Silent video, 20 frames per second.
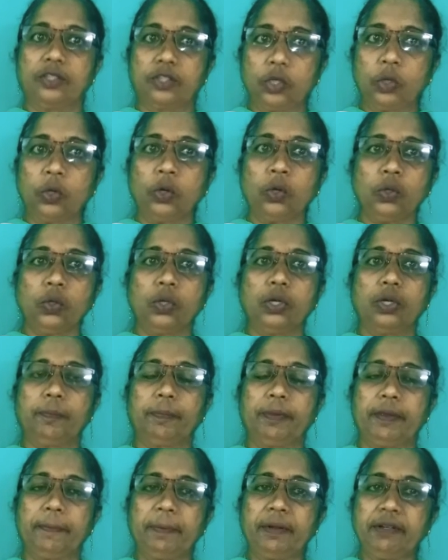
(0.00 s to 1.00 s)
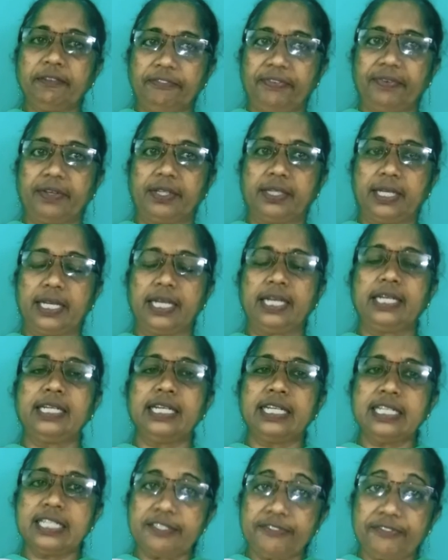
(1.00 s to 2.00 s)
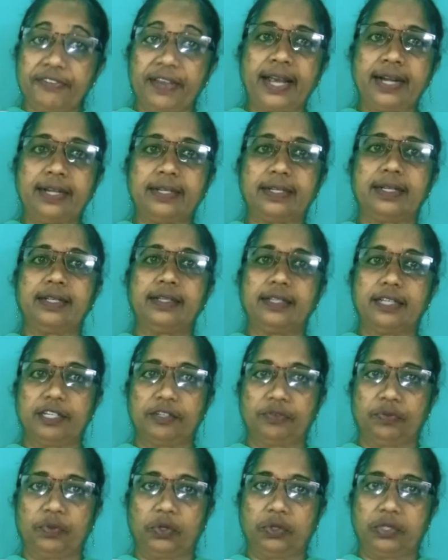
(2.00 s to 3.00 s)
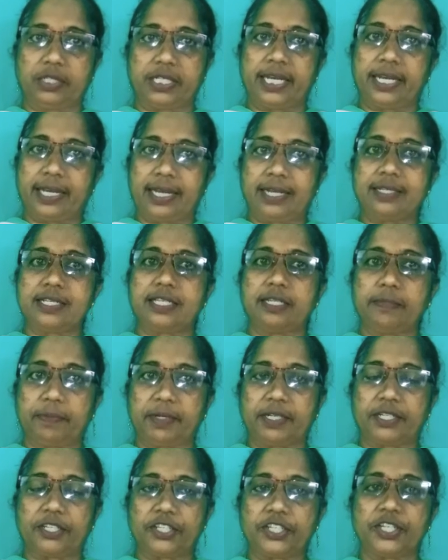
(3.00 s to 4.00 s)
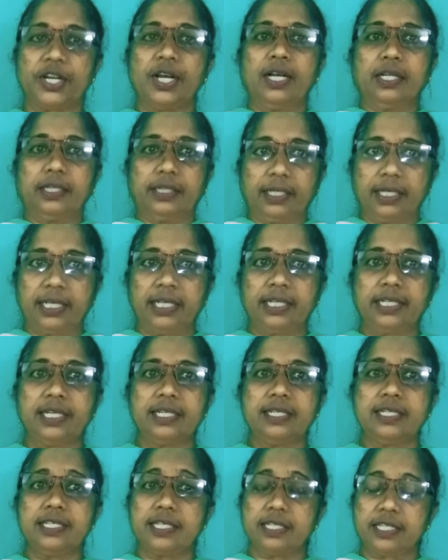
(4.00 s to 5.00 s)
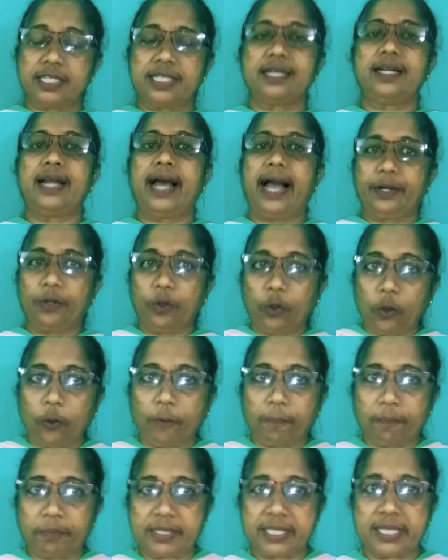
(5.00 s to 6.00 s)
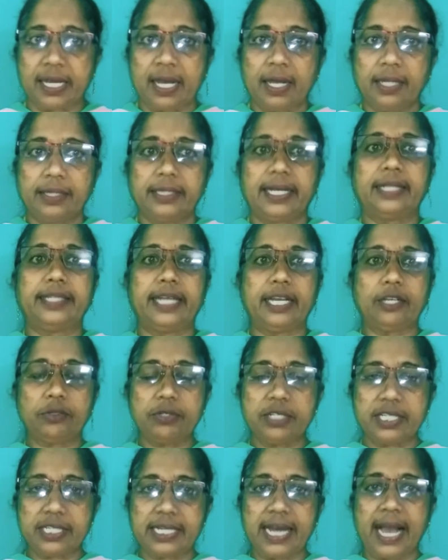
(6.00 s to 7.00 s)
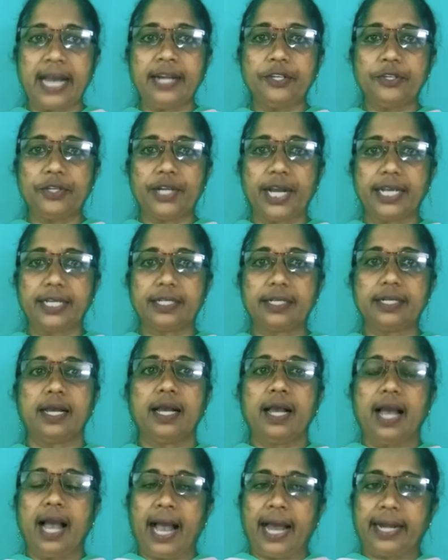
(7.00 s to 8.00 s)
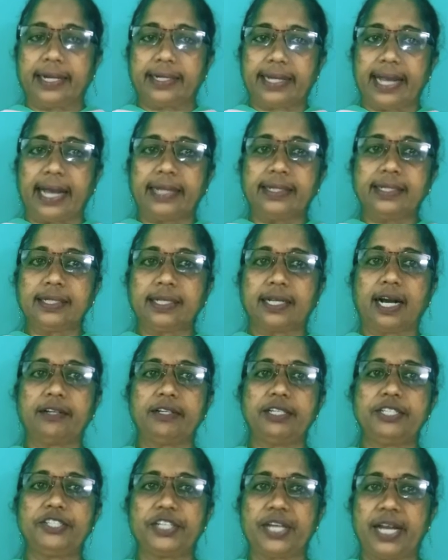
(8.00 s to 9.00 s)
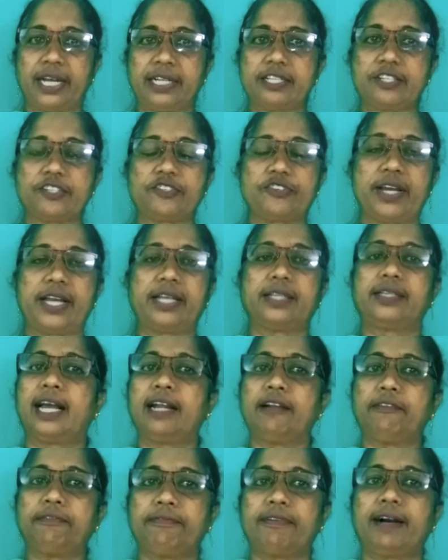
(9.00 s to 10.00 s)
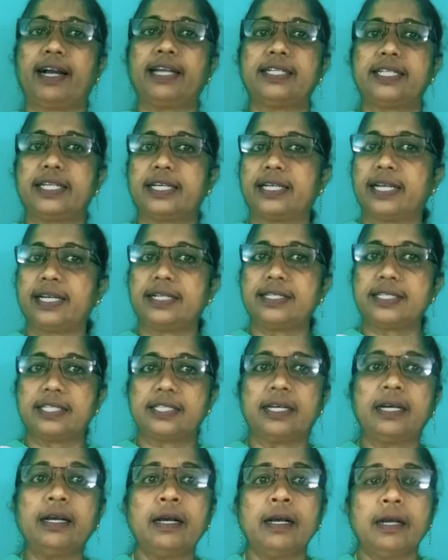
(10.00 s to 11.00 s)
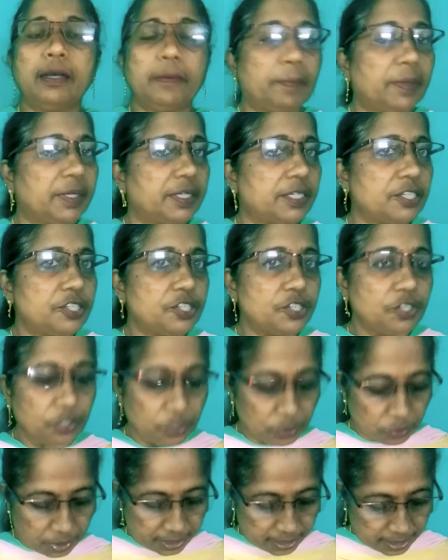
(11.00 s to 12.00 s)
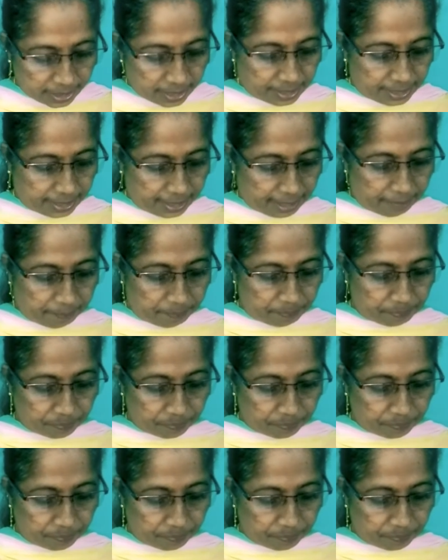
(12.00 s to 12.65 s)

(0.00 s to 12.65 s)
though the Indians failed in the revolt against the British, the Indians still had hopes that they could stand united and gather courage and strength and fight against the British rule in India.